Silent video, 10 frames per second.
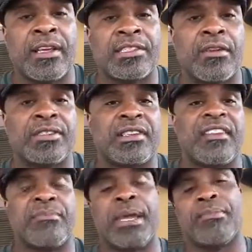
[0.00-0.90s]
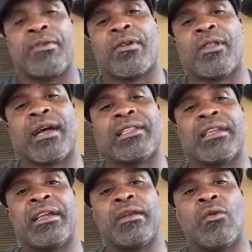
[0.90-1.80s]
So instead of people
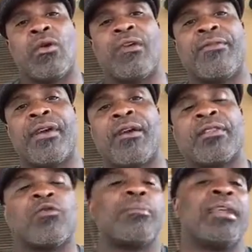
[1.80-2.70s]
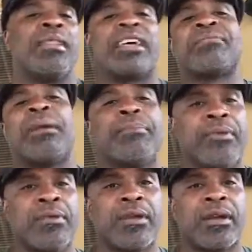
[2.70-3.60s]
collecting welfare, there will be less
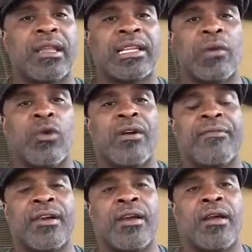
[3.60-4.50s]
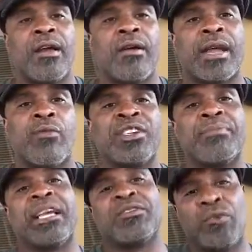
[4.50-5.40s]
people collecting welfare. Okay, which
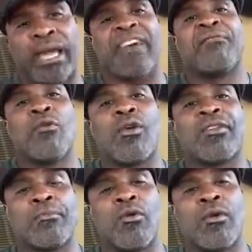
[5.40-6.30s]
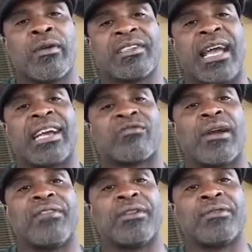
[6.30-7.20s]
means we have more in tax
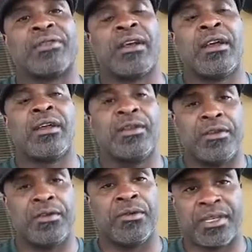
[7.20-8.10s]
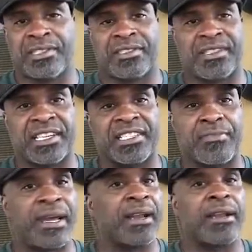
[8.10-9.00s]
revenues to, let's just say,
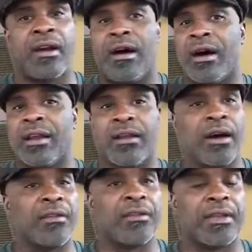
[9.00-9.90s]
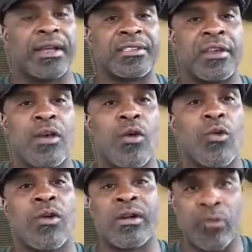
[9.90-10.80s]
spend on other things,
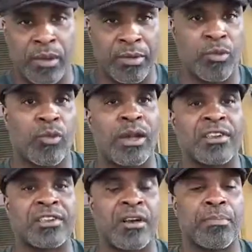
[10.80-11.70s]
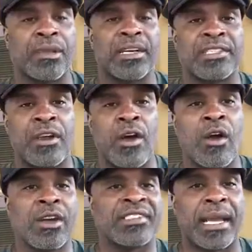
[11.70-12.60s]
or it will run a surplus.
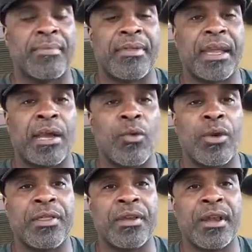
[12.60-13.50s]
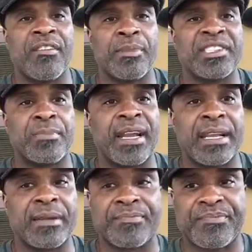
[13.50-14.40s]
Same thing with government
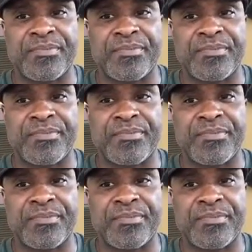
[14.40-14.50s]
spending.